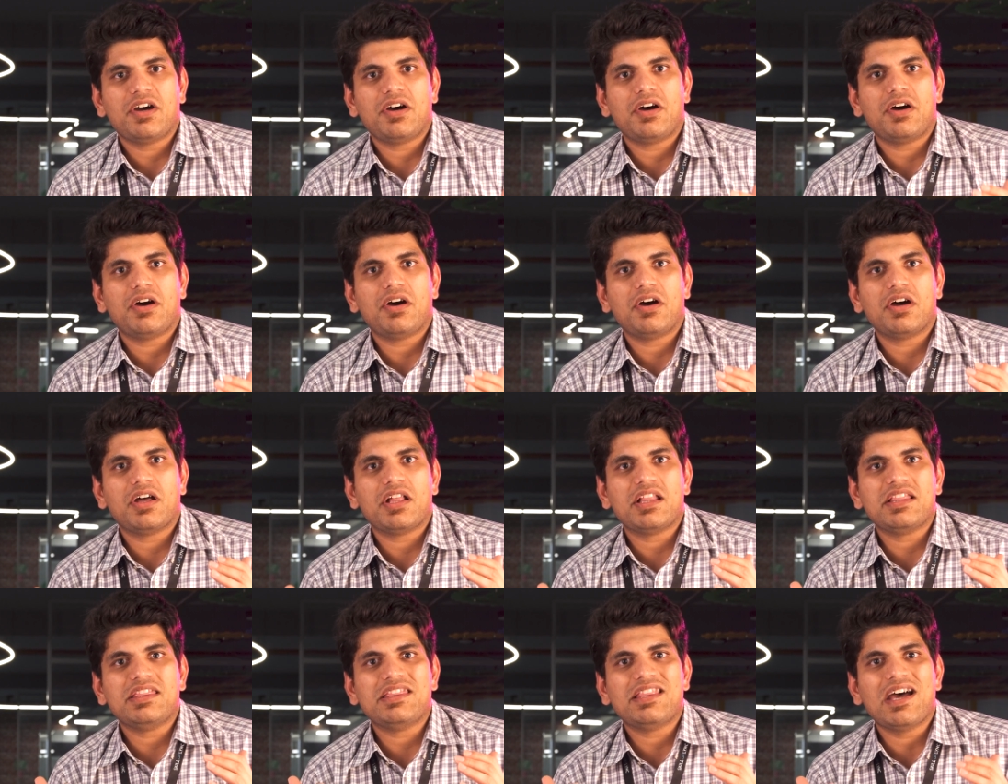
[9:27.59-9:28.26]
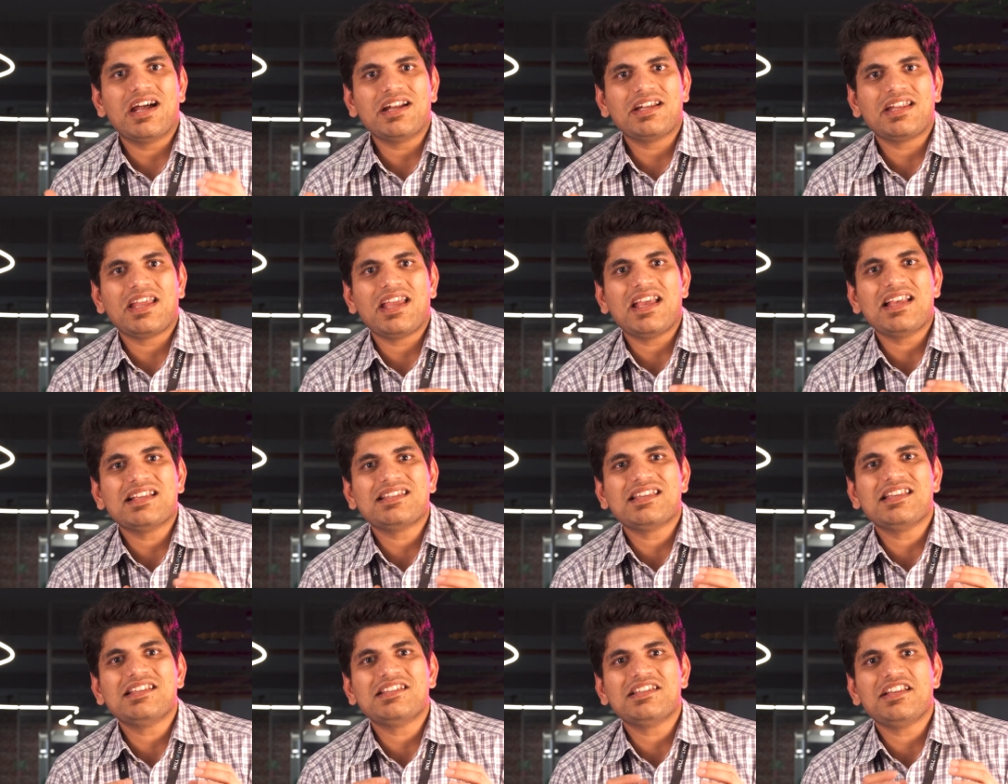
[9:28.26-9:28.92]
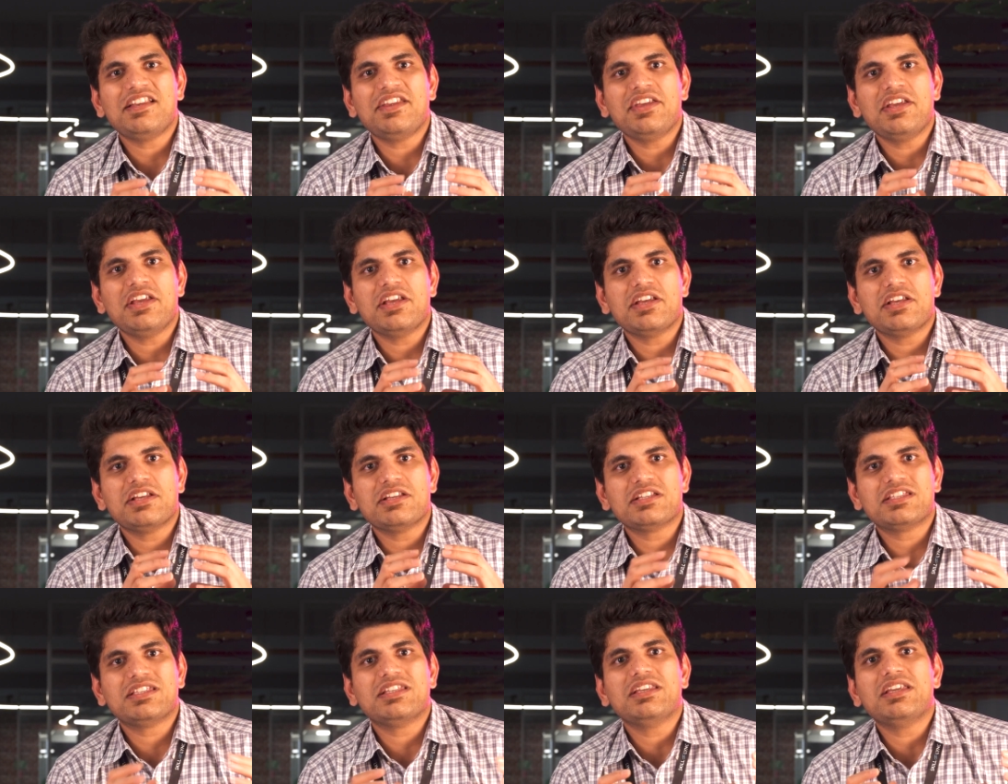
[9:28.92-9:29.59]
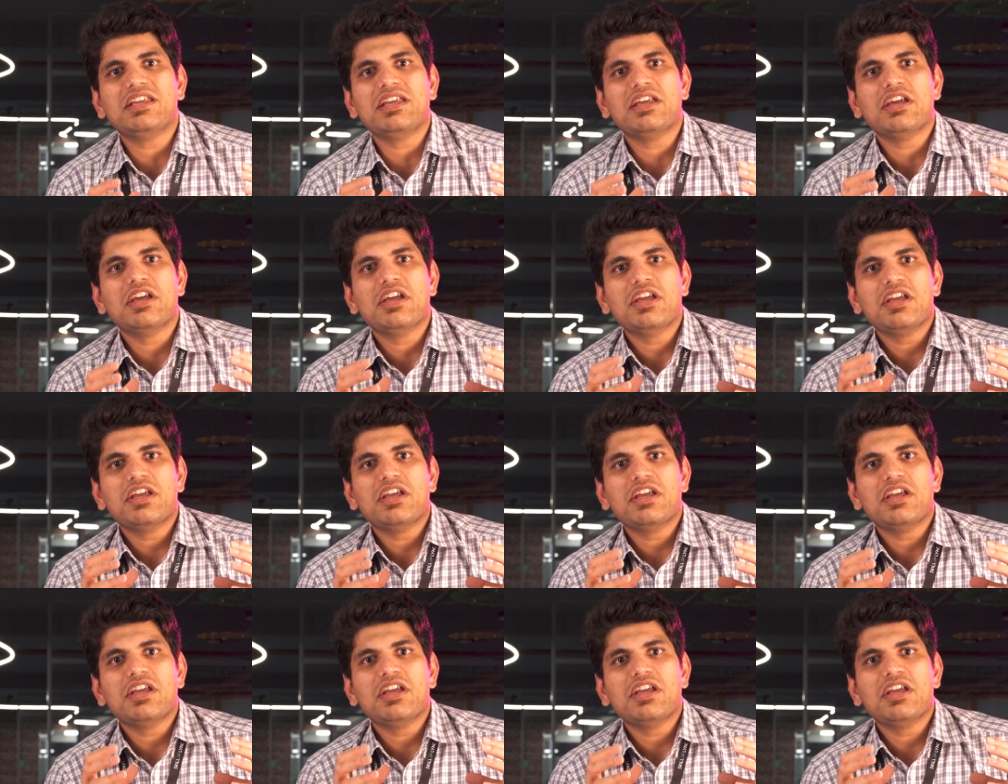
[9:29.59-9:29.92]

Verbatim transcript: Uh, that essentially is the